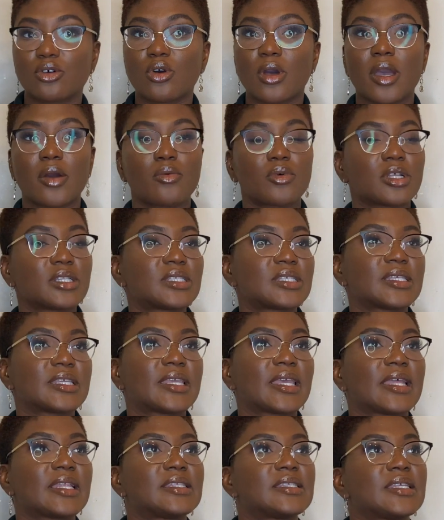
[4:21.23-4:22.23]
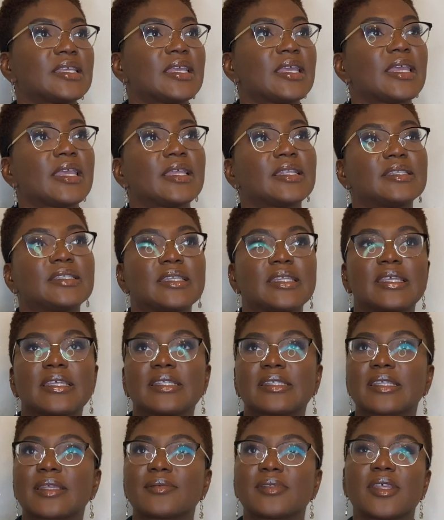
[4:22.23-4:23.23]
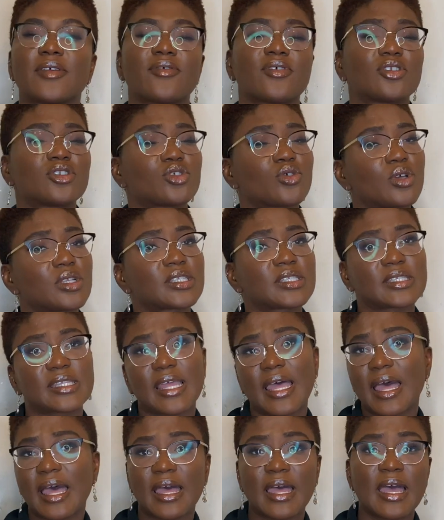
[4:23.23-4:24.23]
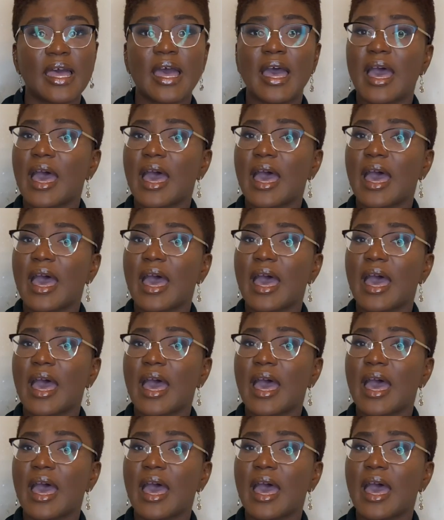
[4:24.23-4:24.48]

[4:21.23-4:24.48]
Oh, I want to get a this, I'm saving towards that.